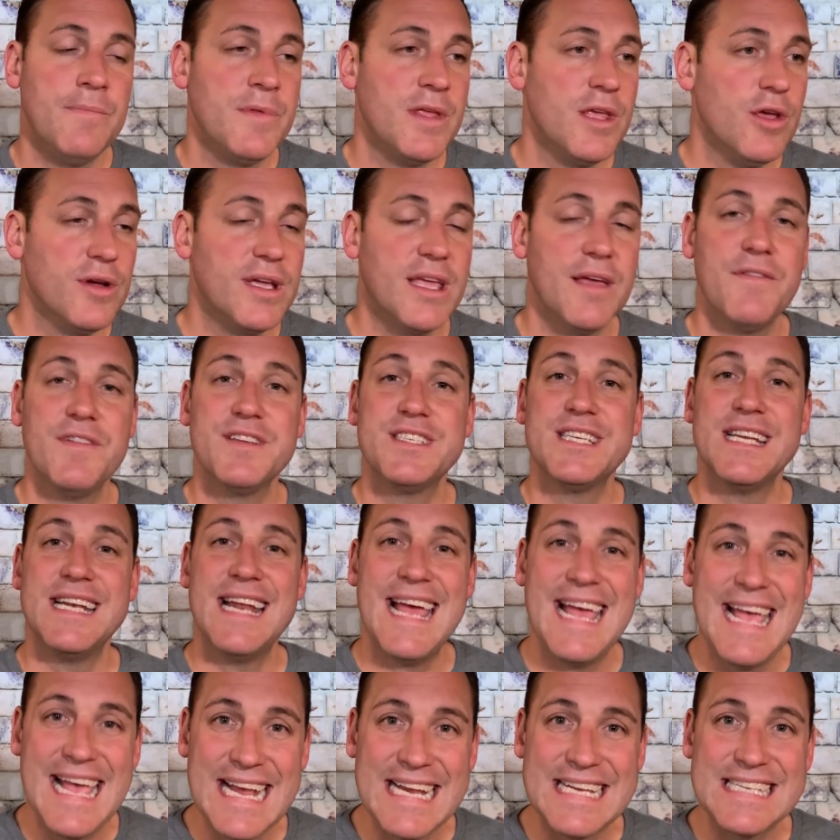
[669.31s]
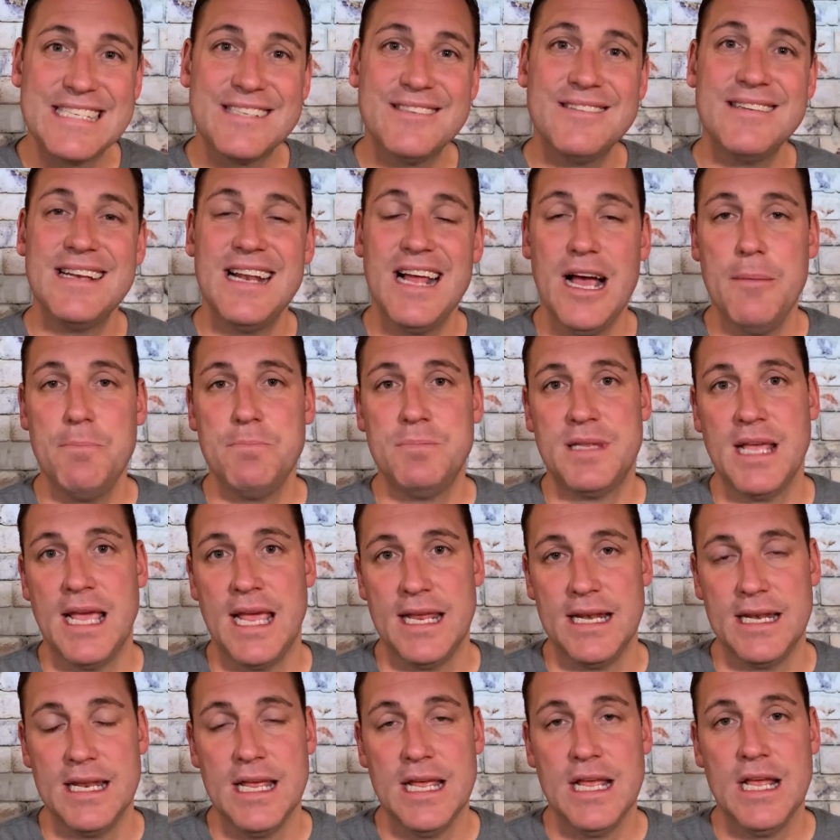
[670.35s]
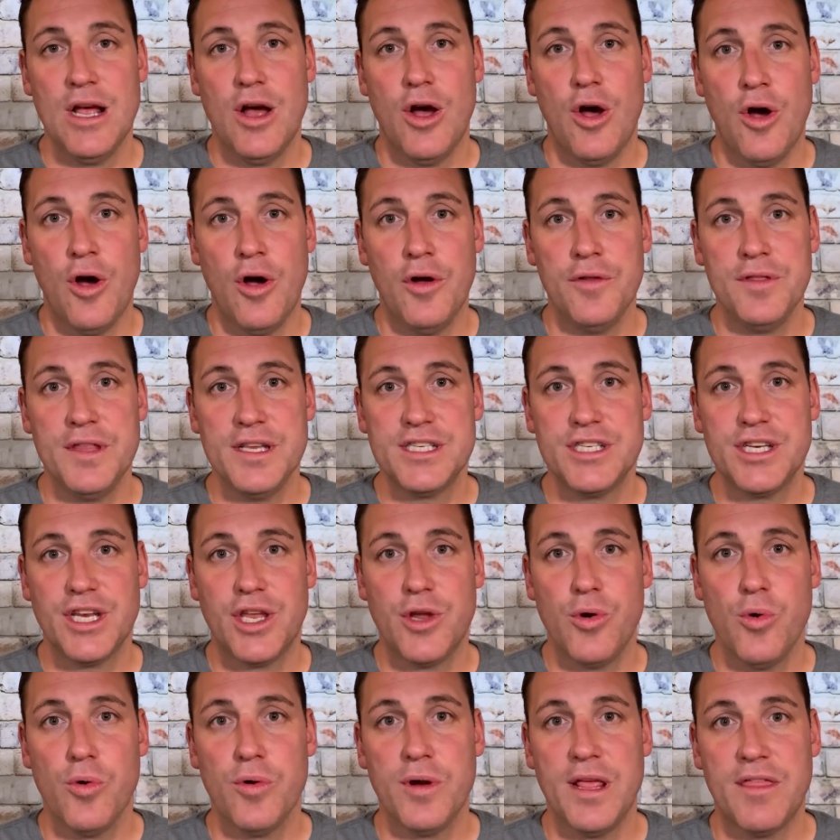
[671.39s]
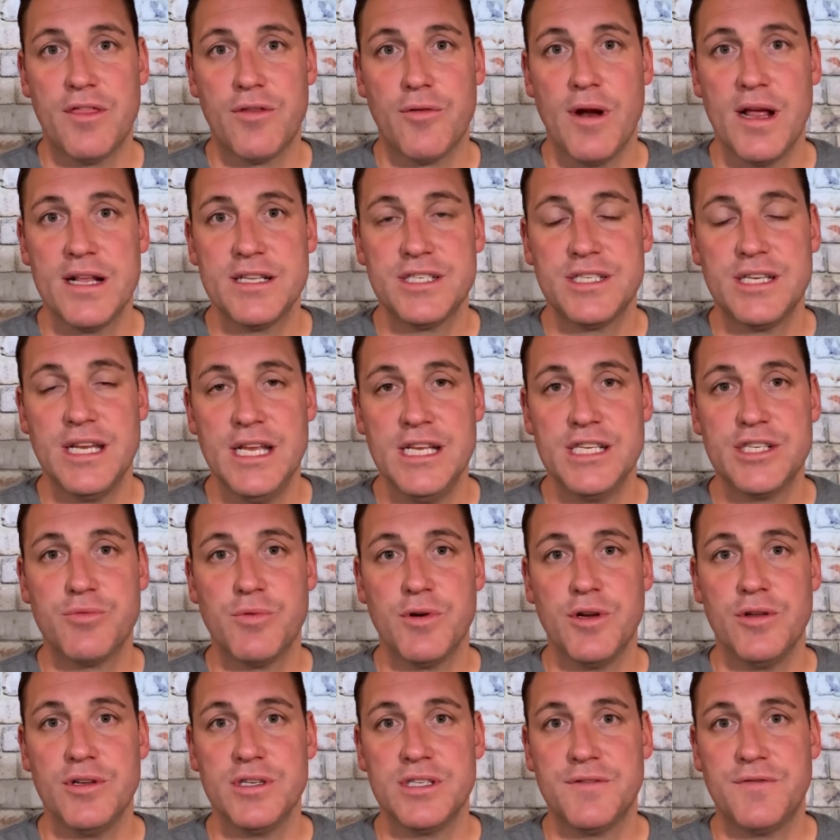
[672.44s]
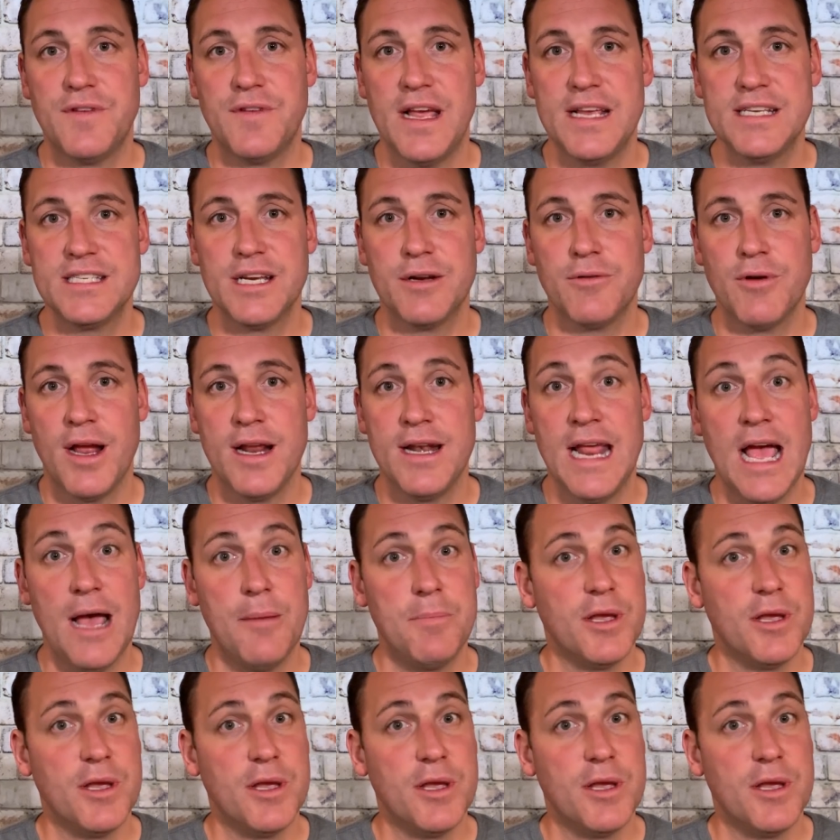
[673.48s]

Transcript: He'll give us an excellent update on the security threats Israel is facing right now.